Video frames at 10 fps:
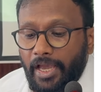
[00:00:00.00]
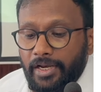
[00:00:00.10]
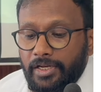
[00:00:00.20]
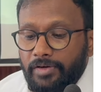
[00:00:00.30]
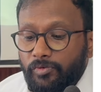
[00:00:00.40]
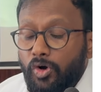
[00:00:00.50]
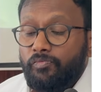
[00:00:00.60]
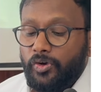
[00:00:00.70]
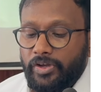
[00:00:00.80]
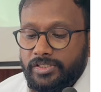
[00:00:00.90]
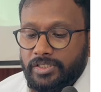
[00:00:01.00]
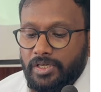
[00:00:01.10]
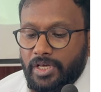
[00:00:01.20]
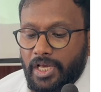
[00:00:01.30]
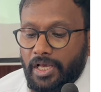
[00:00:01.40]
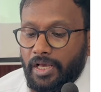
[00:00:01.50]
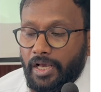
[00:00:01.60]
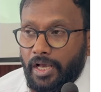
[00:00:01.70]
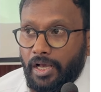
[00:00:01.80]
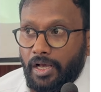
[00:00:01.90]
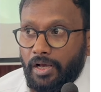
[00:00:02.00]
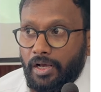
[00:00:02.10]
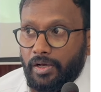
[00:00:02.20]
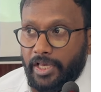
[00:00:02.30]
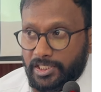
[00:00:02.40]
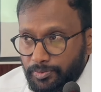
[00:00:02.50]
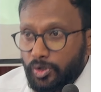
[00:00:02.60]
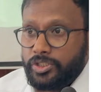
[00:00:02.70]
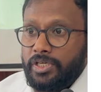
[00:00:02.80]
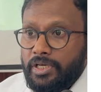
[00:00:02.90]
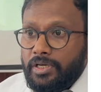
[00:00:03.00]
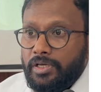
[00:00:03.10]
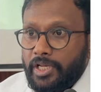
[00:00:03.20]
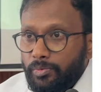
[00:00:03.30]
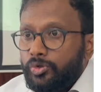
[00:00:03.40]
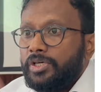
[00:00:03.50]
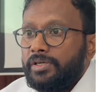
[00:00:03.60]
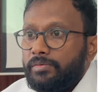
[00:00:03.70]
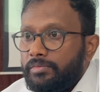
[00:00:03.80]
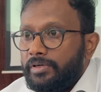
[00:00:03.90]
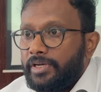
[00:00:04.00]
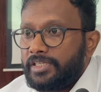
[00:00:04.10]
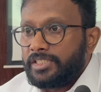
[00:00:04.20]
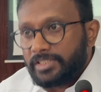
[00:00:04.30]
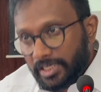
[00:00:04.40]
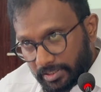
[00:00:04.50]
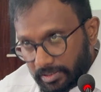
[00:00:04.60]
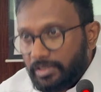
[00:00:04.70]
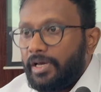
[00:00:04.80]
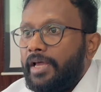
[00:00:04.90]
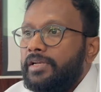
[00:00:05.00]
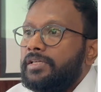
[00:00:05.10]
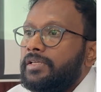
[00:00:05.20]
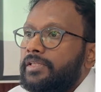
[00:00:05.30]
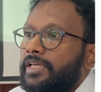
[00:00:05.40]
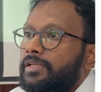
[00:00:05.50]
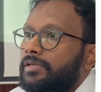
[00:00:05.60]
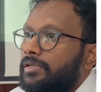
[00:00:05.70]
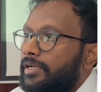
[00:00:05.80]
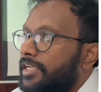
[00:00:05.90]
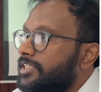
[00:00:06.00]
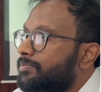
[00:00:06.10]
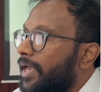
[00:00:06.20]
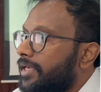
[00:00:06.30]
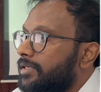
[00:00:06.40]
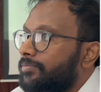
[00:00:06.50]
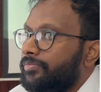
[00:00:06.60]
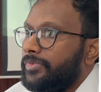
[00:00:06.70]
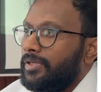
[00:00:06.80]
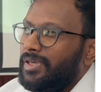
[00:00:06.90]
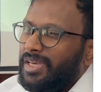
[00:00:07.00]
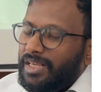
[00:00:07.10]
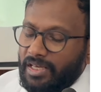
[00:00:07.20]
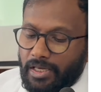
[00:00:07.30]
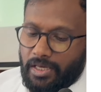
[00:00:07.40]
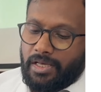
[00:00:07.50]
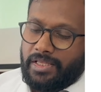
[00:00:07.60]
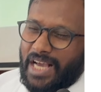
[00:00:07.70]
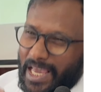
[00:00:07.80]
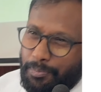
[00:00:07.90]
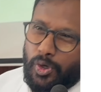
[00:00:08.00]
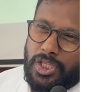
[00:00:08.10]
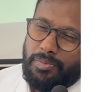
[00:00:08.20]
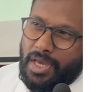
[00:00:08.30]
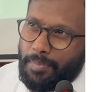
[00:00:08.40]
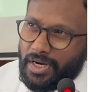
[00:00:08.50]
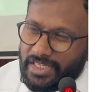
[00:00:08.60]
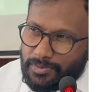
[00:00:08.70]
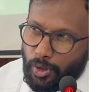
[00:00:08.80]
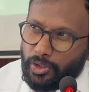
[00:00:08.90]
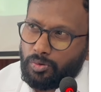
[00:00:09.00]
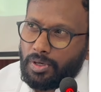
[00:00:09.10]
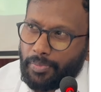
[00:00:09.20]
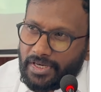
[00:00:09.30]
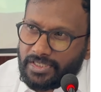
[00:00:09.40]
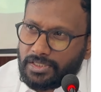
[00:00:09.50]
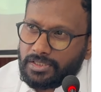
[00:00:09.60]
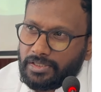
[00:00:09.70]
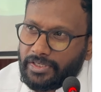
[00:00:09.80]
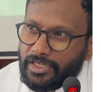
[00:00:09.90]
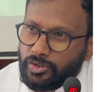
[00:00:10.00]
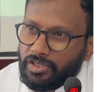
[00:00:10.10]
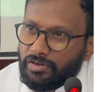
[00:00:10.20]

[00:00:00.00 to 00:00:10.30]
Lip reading: And home fluids. Explosion, remove the dresses and then dress it back. The hypothermia part is polytrauma patients tends to